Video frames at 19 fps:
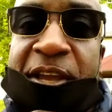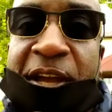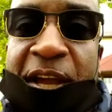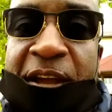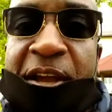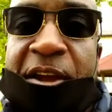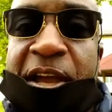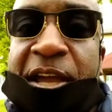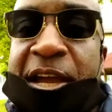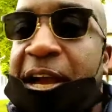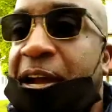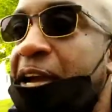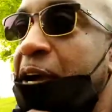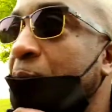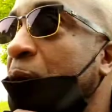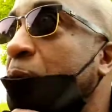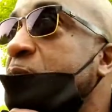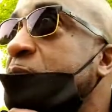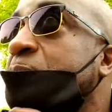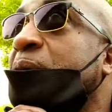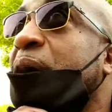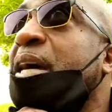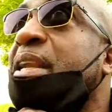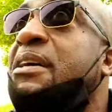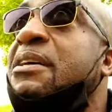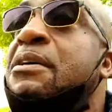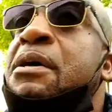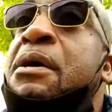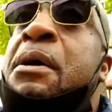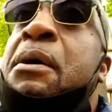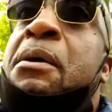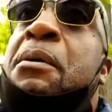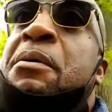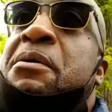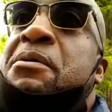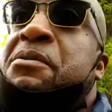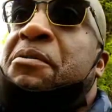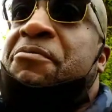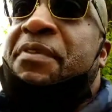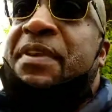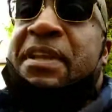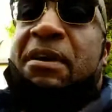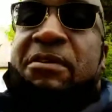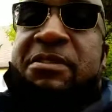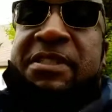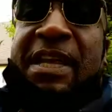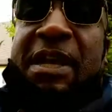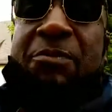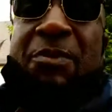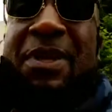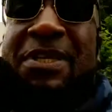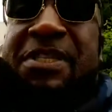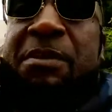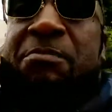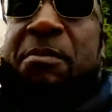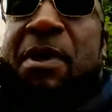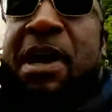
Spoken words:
know, he gonna come out with some videos like once a